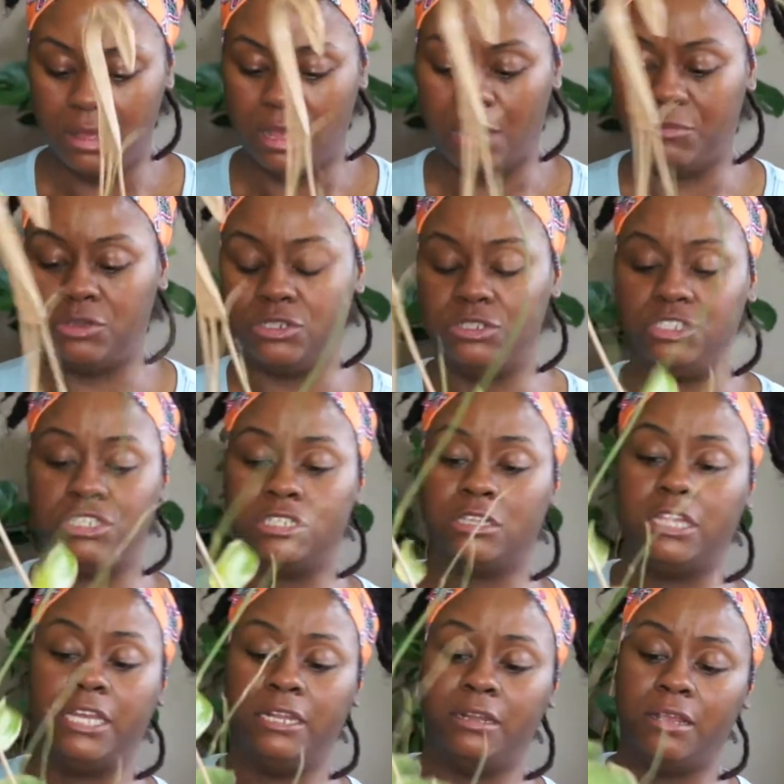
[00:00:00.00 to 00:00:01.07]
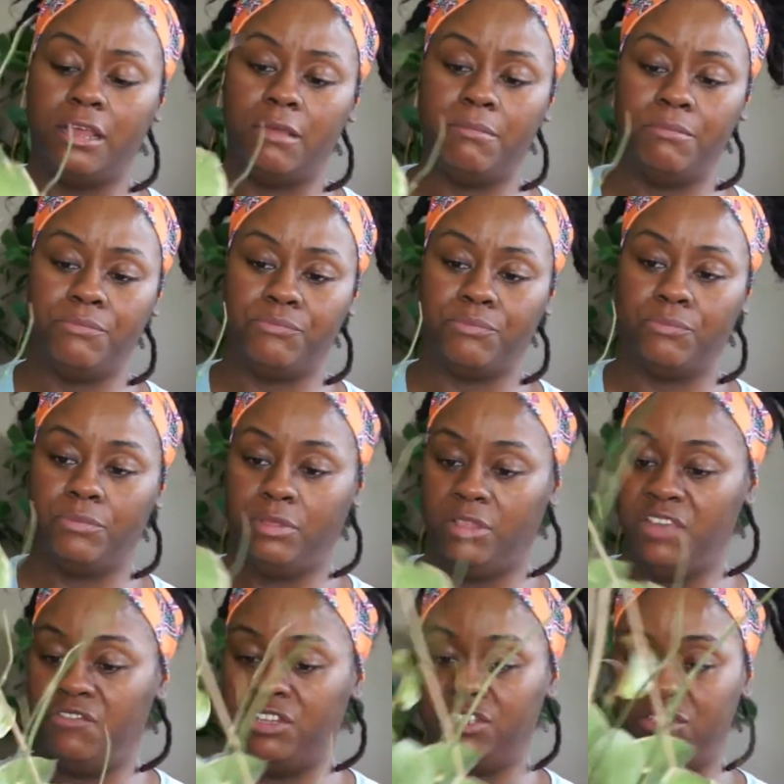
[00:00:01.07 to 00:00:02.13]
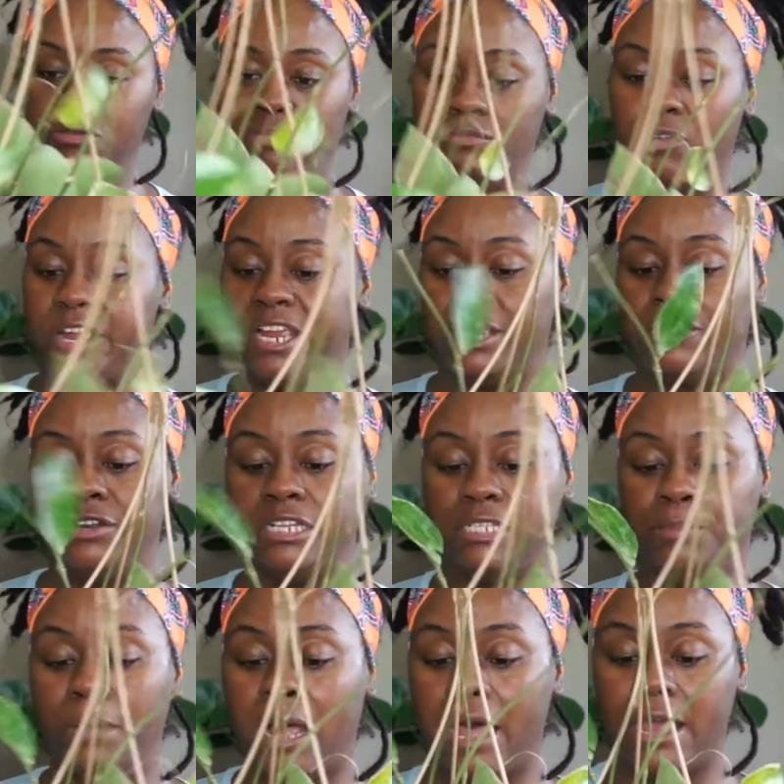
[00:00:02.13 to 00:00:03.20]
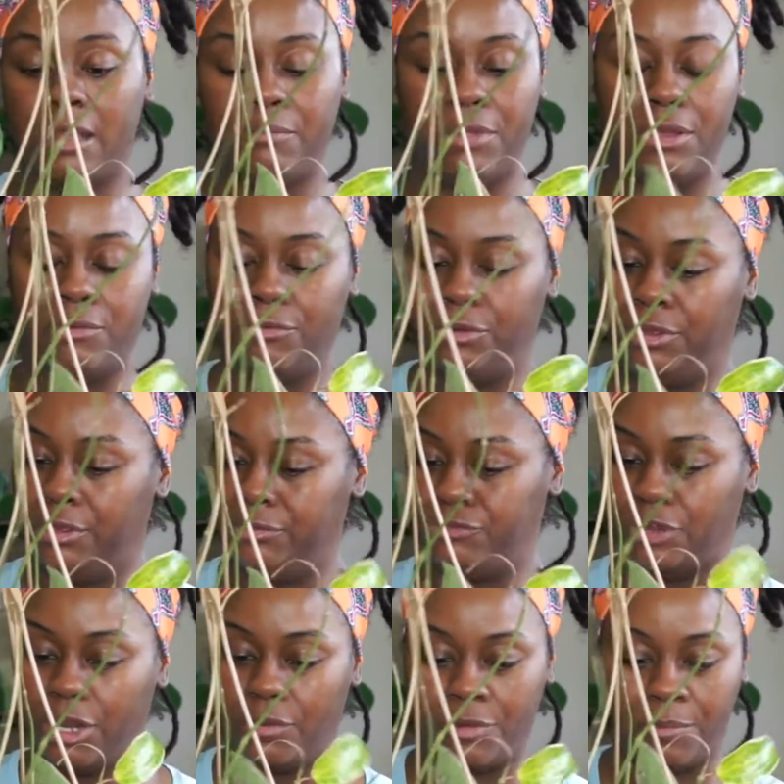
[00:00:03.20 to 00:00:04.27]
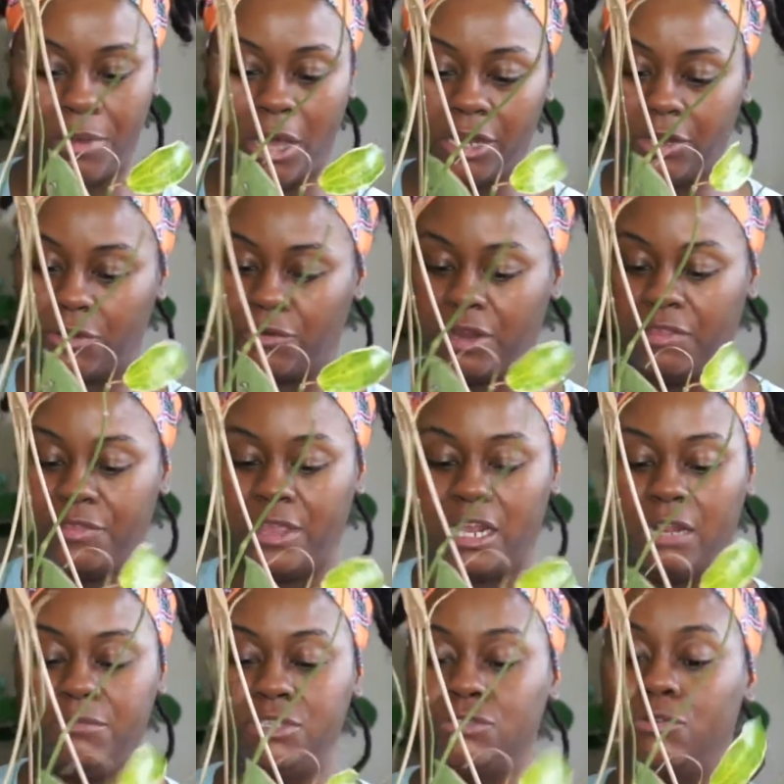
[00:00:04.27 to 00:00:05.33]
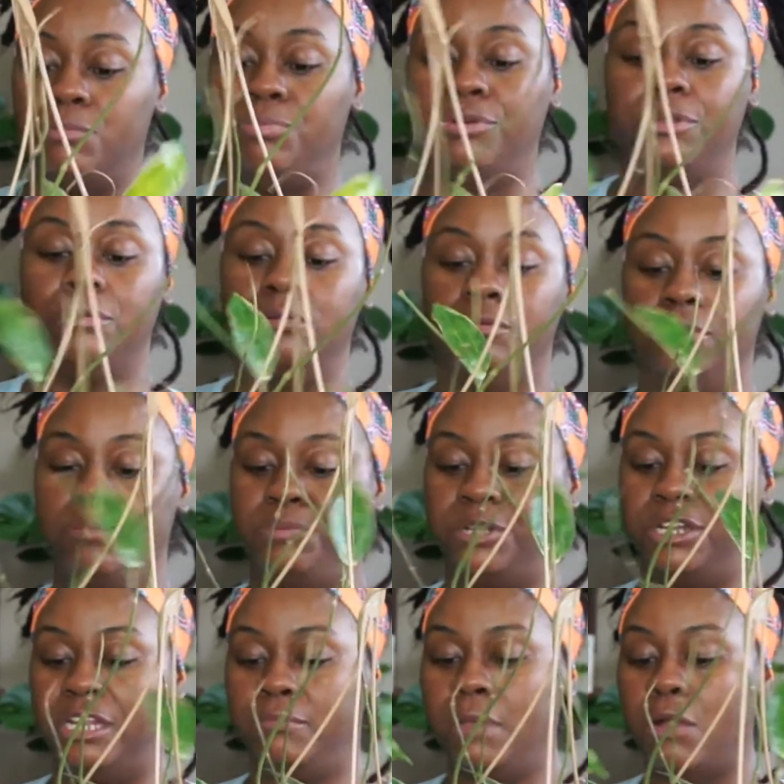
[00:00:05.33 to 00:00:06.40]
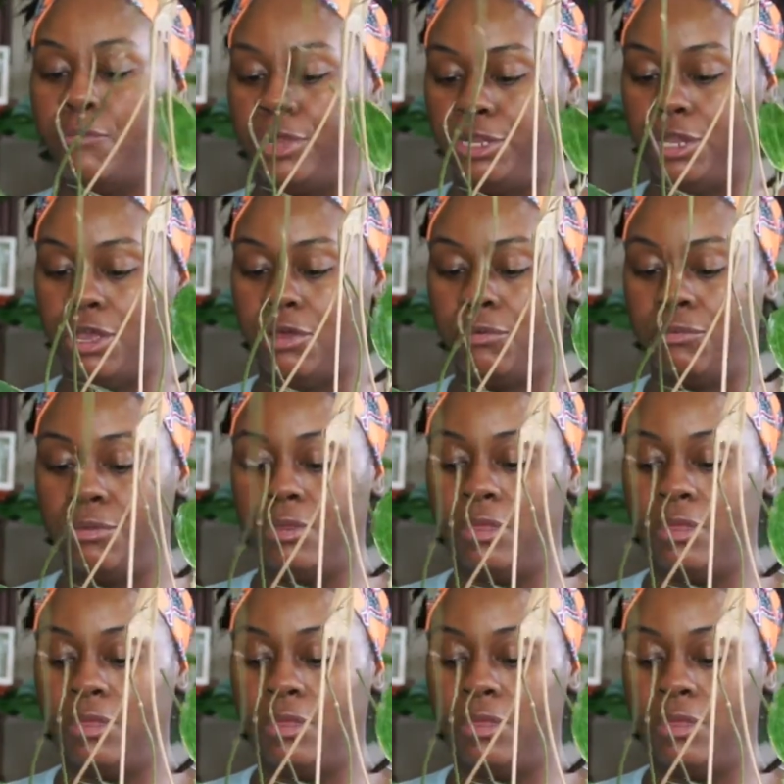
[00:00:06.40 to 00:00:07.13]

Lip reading: I'm going to just clean it up, leave it right here in its pot. I'm not going to try to repot it or anything, and I'm just going to put it in my window,